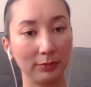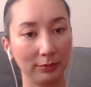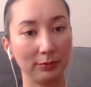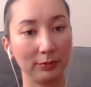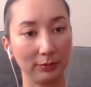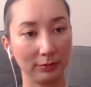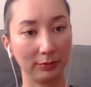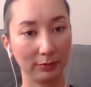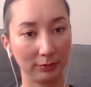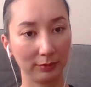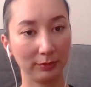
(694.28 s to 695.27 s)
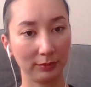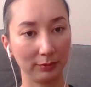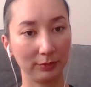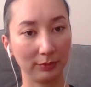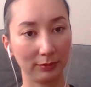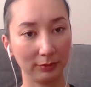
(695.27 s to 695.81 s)

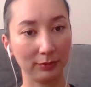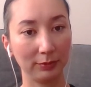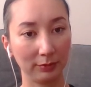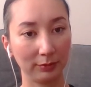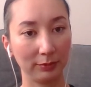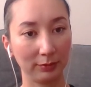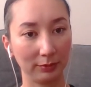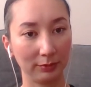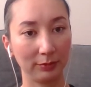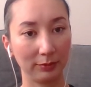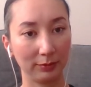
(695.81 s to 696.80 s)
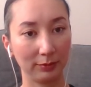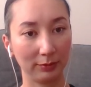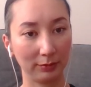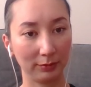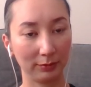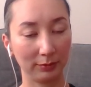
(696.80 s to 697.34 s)

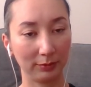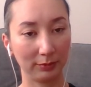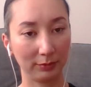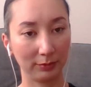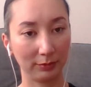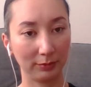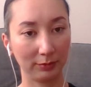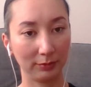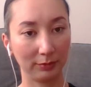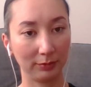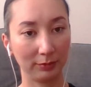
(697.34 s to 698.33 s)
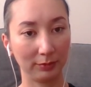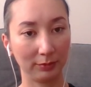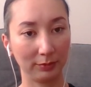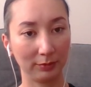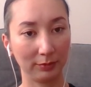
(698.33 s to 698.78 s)
(silent)